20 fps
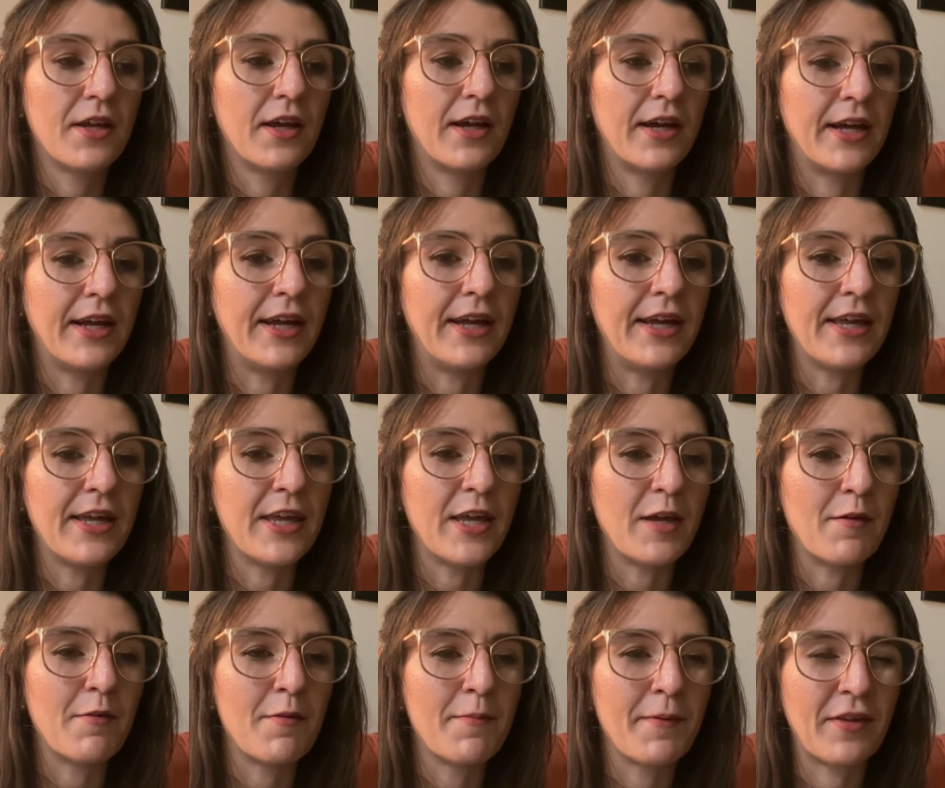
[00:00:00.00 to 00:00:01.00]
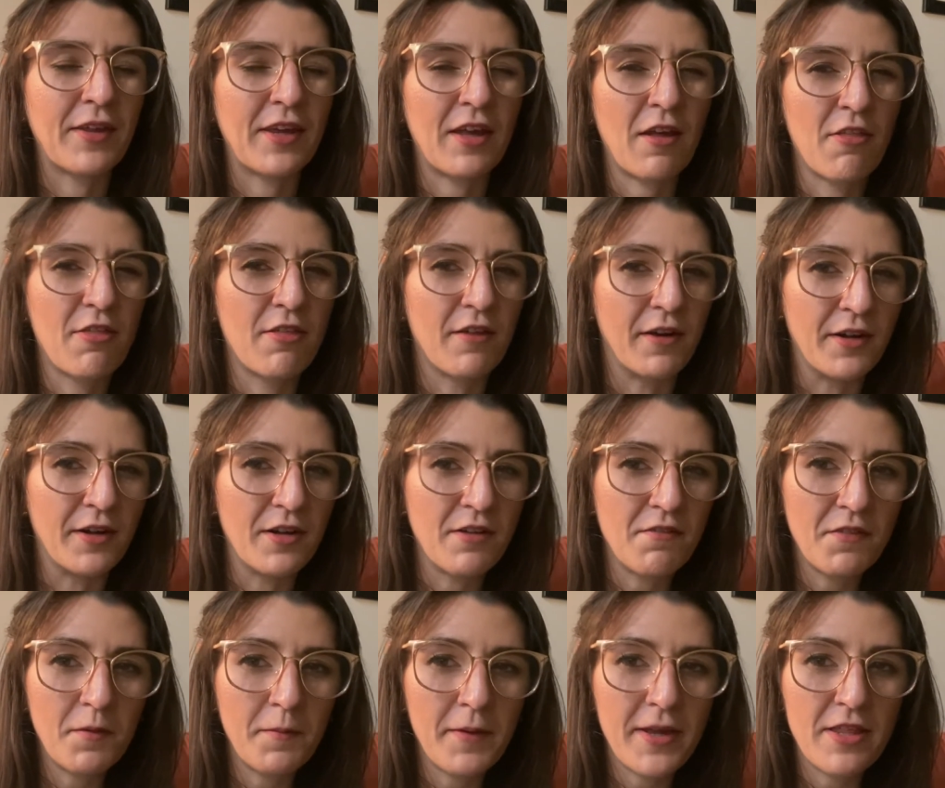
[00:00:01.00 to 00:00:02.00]
I am about like a third
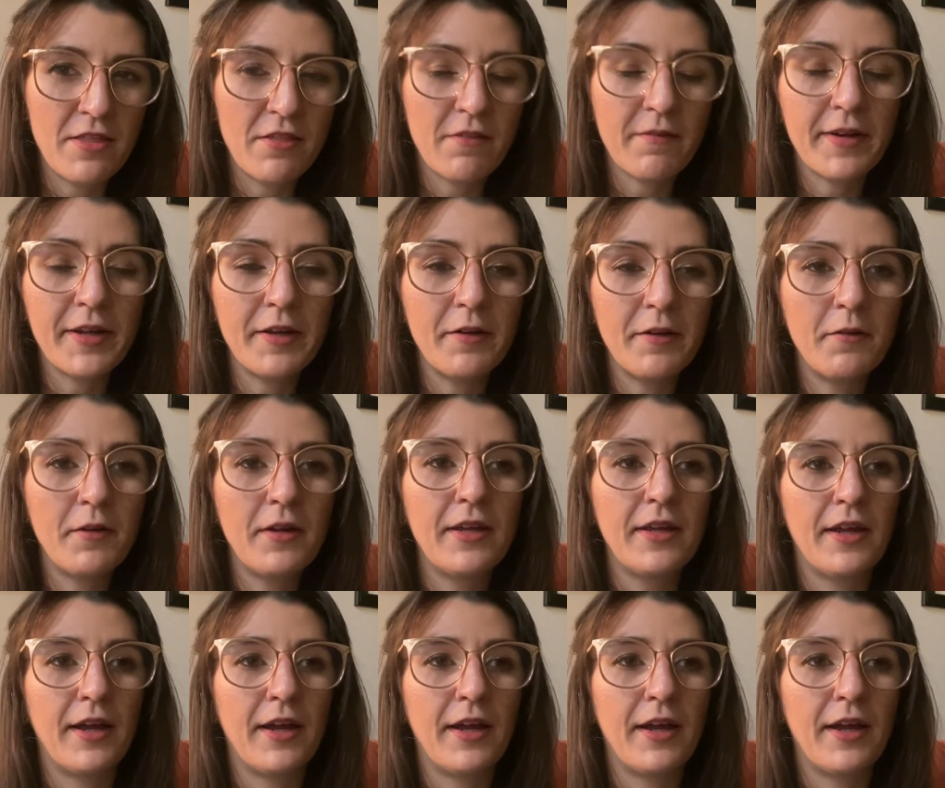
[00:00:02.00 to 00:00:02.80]
of the way through.